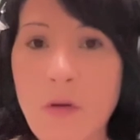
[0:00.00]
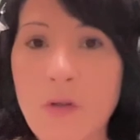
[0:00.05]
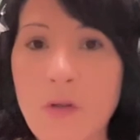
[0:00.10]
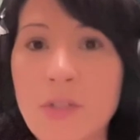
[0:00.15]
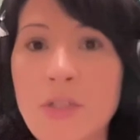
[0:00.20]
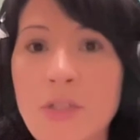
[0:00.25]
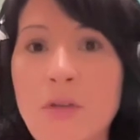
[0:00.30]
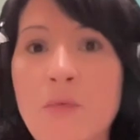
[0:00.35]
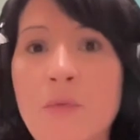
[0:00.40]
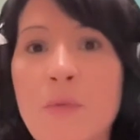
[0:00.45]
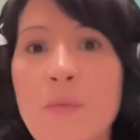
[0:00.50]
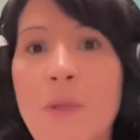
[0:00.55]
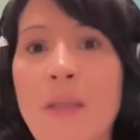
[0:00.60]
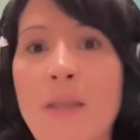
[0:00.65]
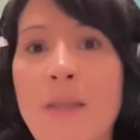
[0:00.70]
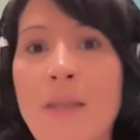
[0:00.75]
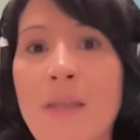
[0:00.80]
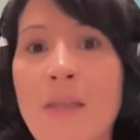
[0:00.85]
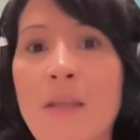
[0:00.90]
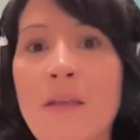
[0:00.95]
while still
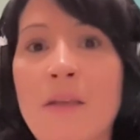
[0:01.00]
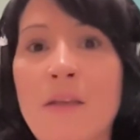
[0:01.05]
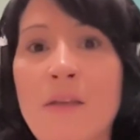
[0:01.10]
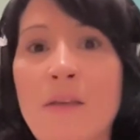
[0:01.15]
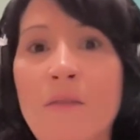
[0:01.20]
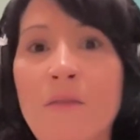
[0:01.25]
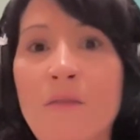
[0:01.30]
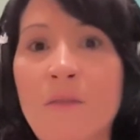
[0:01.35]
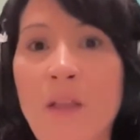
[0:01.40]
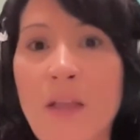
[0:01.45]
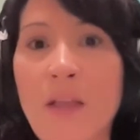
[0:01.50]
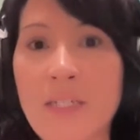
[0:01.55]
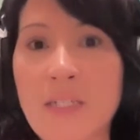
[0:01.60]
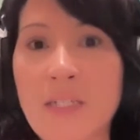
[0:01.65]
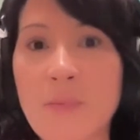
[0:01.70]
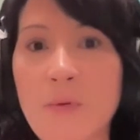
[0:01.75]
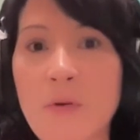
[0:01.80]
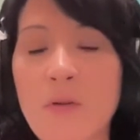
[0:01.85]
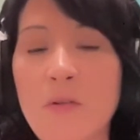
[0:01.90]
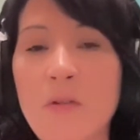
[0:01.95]
remaining
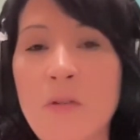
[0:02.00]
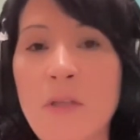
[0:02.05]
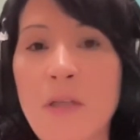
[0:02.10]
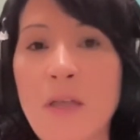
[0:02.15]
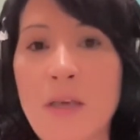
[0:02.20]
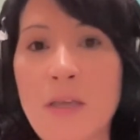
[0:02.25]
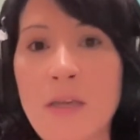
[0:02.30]
flexible